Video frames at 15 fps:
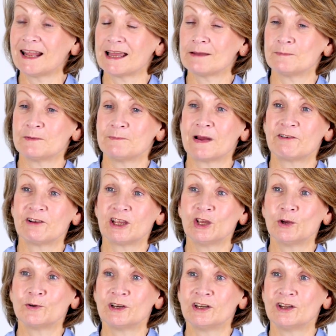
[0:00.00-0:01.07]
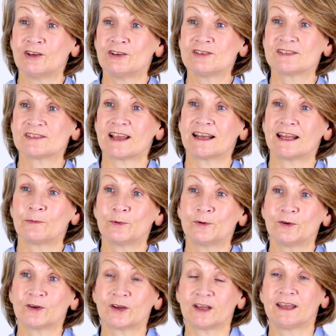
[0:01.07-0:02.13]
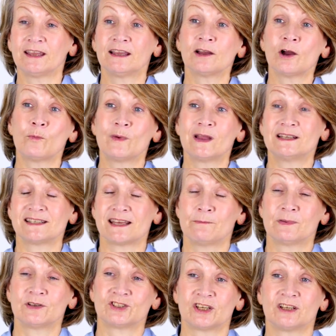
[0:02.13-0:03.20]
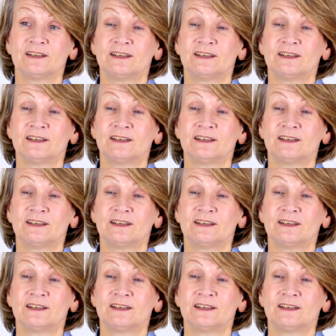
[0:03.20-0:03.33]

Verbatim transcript: I'm a Marie Curie nurse and I work in Conway in Denbighshire.